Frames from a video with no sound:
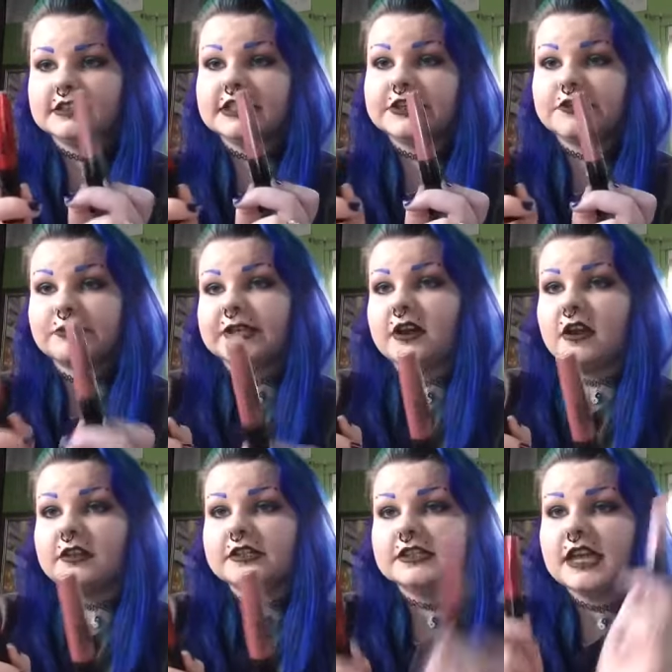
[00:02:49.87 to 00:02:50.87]
These are
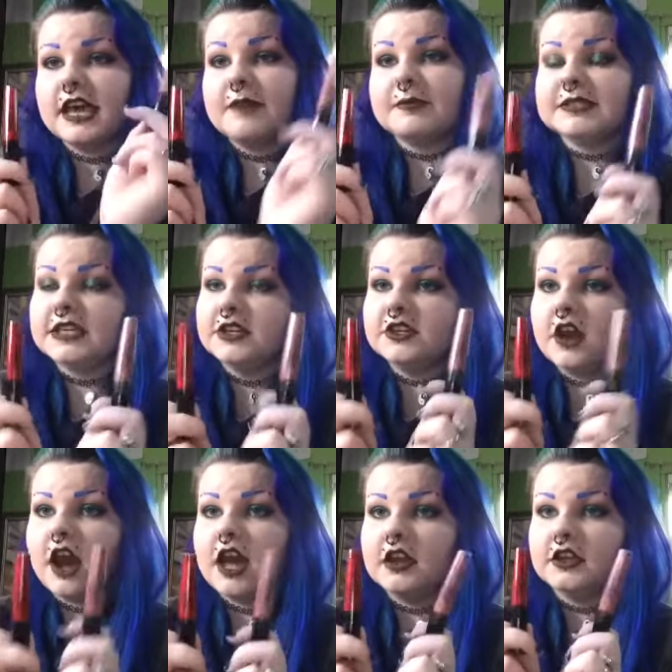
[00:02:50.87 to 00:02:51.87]
$3, but they're
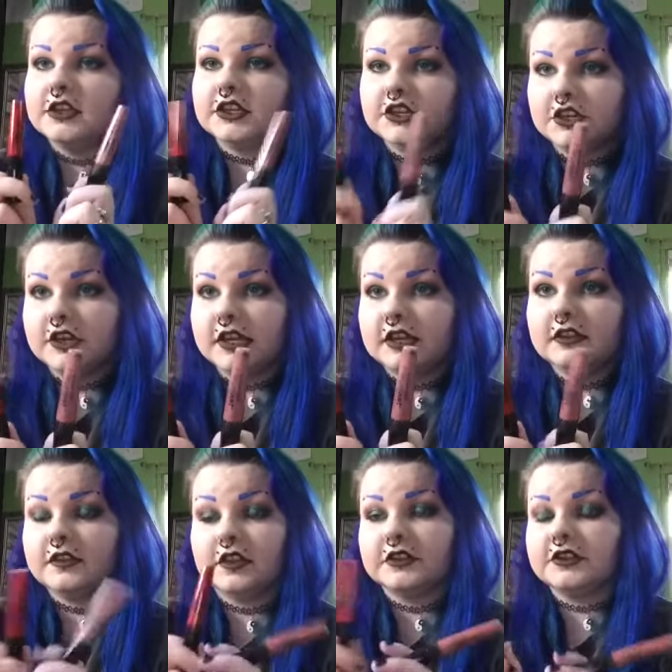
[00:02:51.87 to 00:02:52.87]
not good.
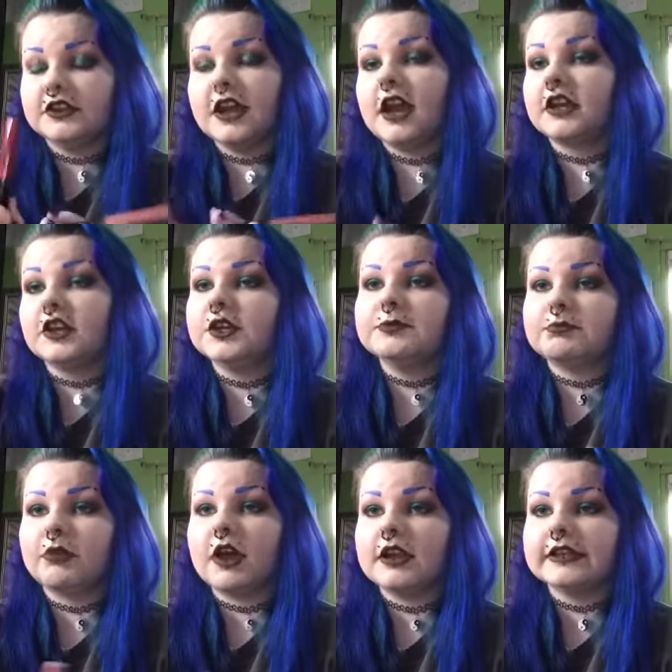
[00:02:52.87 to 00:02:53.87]
They're not good
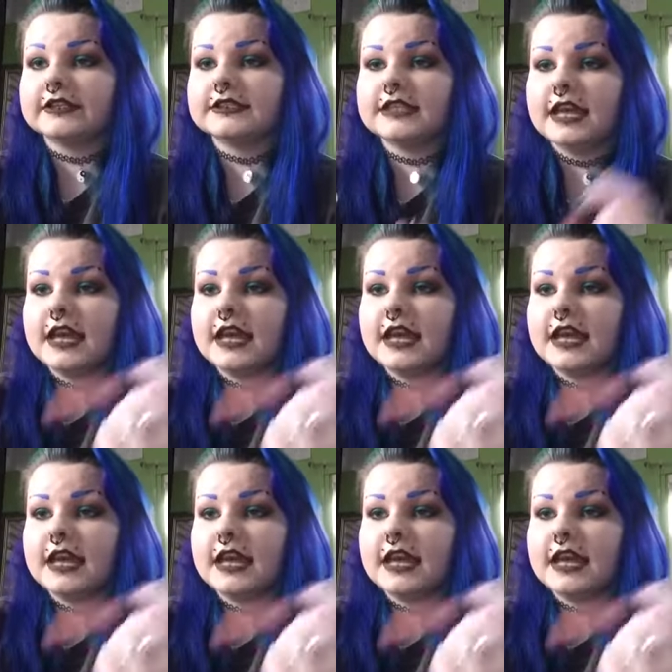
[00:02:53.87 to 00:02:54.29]
products.